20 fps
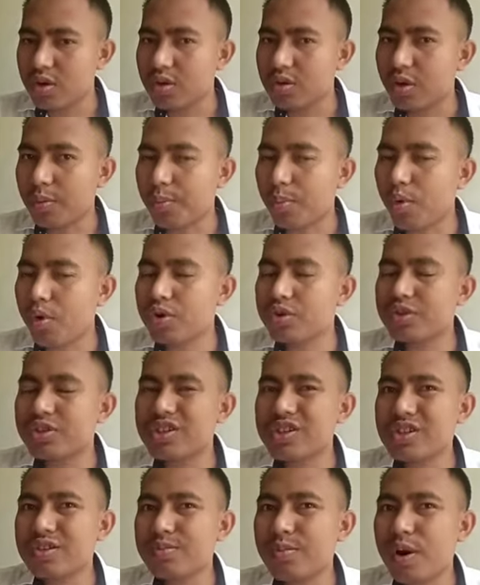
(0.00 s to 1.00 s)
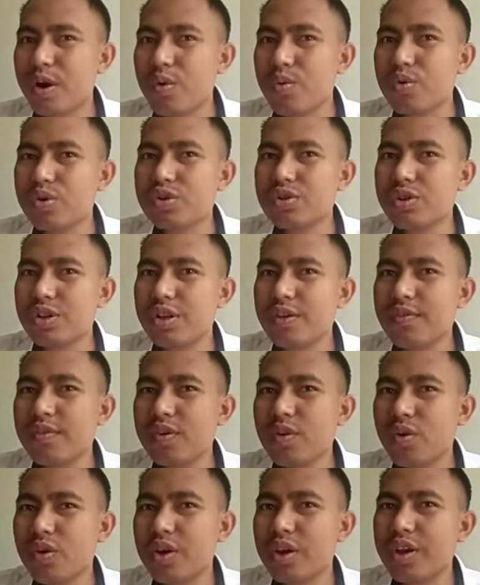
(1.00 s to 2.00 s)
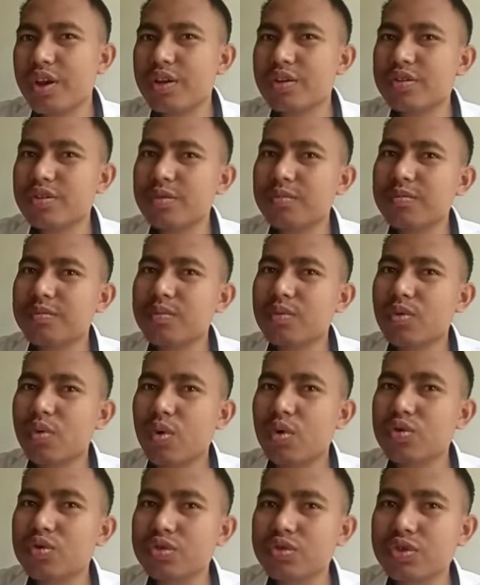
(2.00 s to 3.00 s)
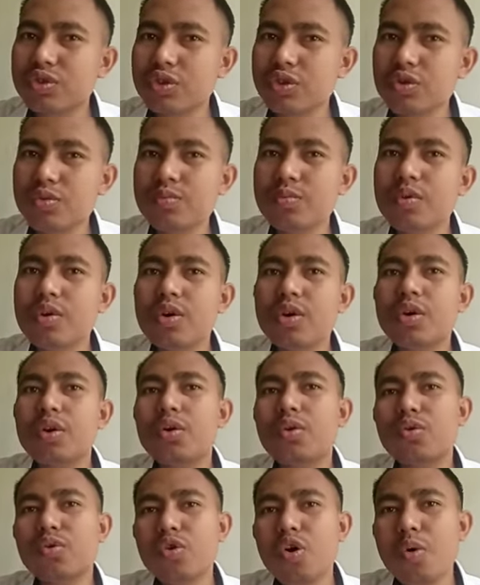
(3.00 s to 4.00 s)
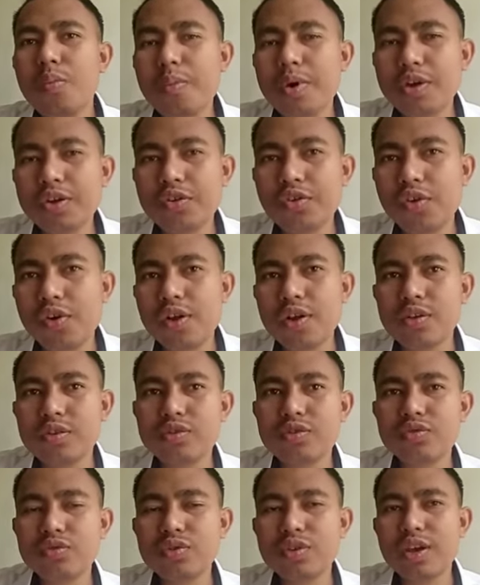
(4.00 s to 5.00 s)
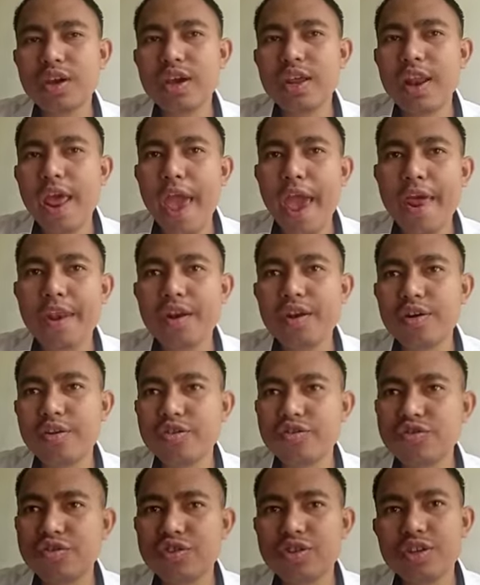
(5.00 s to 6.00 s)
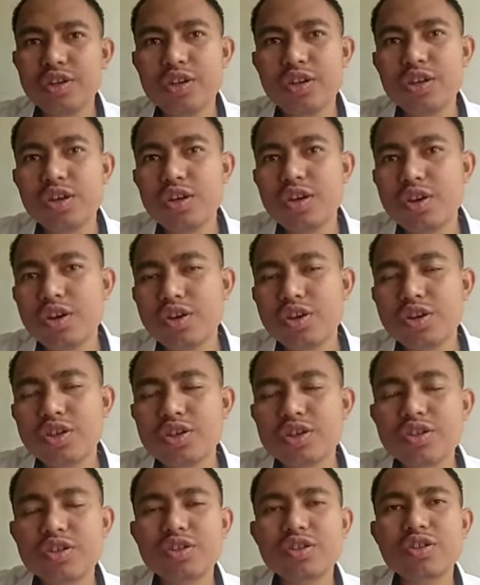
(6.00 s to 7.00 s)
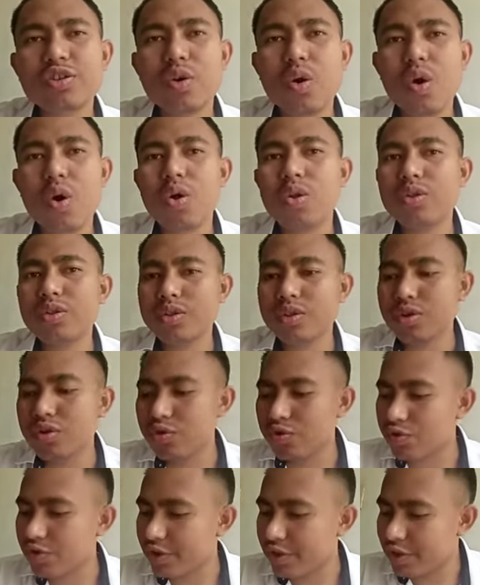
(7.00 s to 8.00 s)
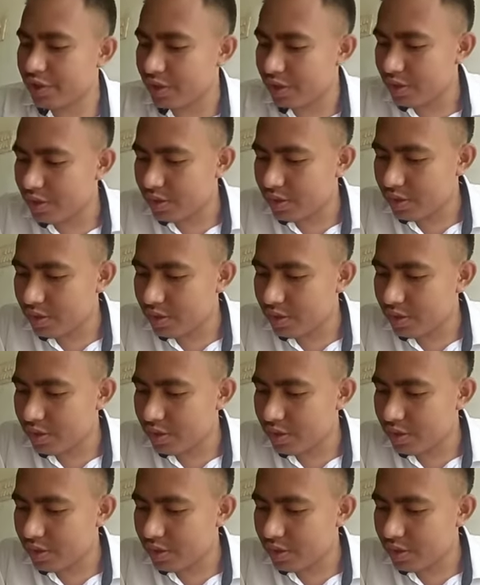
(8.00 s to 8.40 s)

the process by which living organisms consume raw materials to gain energy is called nutrition.